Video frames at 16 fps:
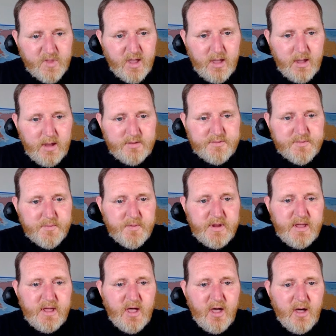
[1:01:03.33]

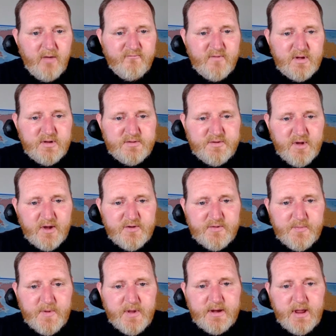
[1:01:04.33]
entry of
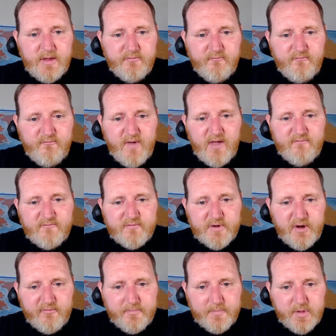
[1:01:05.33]
judgment in favor
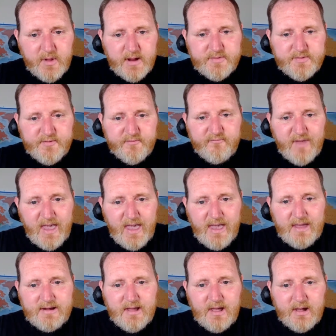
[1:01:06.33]
of plaintiff
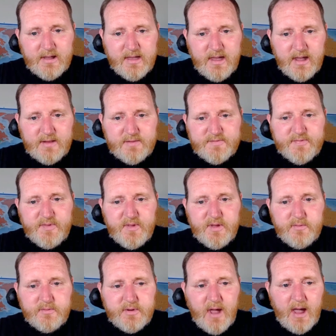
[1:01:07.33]
and against the
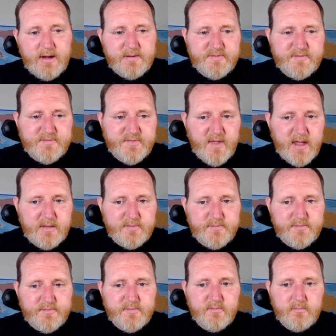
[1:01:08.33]
United
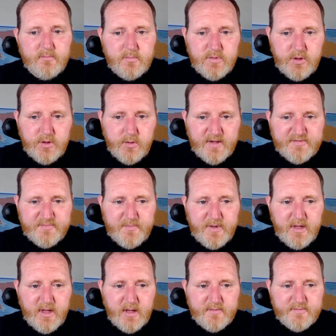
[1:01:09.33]
States,
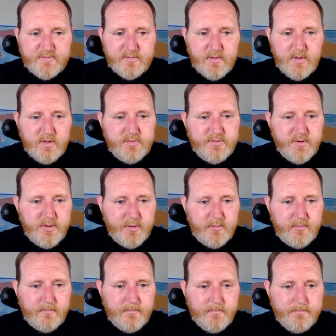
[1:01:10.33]
USPS.
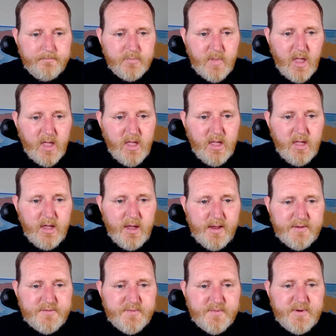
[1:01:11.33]
2,
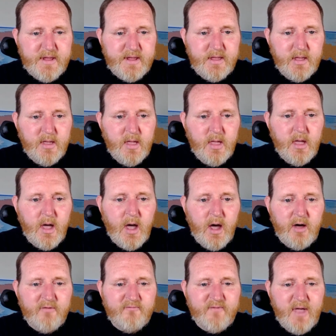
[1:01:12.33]
entry
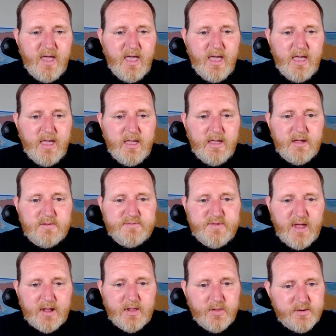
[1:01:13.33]
of a
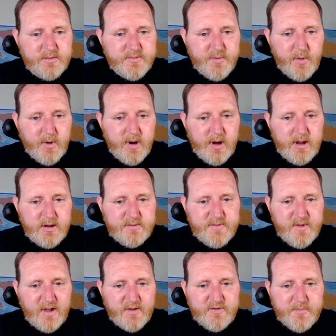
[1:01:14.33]
declaratory
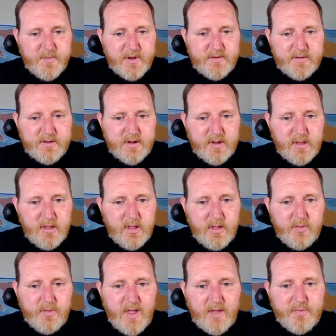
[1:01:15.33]
judgment
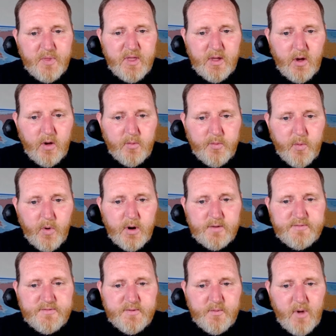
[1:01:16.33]
that the
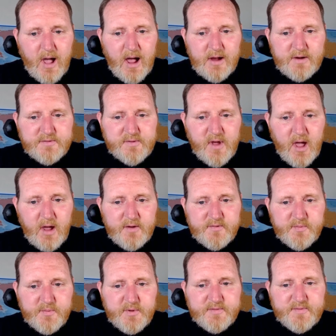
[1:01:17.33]
award to
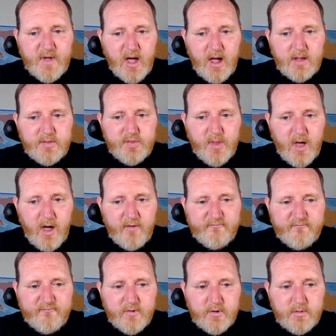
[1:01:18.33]
Oshkosh was
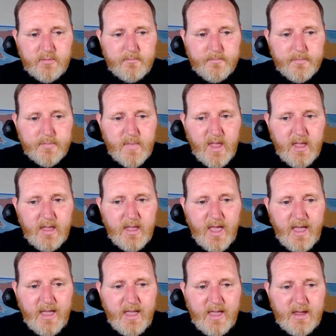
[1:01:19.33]
unlawful
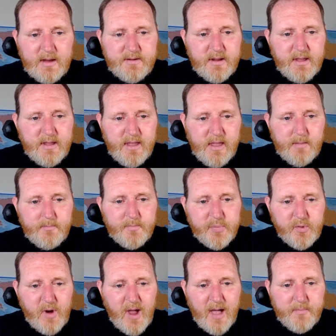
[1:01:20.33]
and
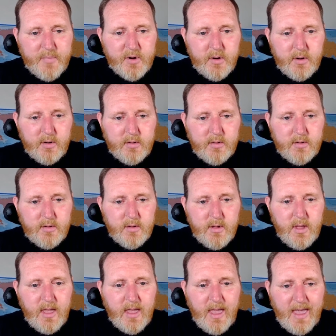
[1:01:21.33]
improper,
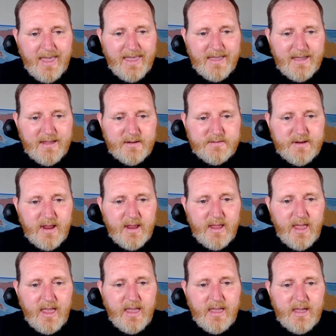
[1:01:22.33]
and
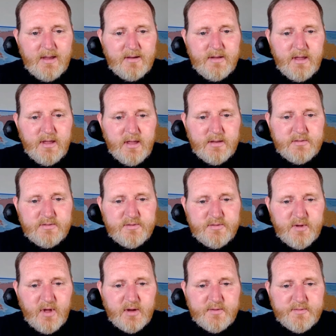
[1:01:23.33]
an
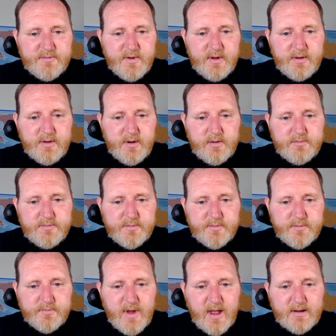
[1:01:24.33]
injunction
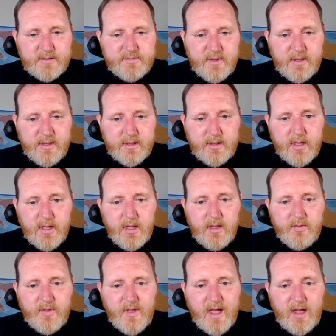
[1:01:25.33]
directing
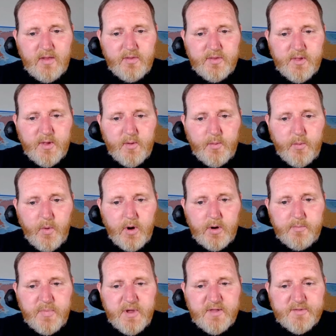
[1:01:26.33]
that the
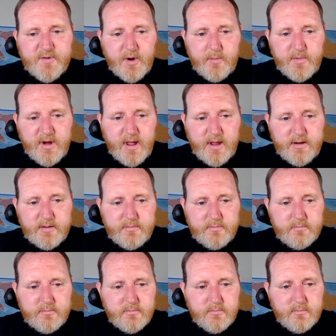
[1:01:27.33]
award be terminated.
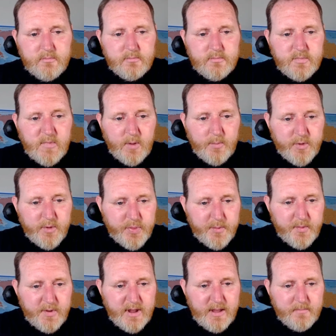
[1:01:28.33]
Number
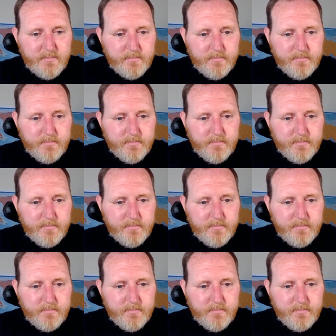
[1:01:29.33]
3,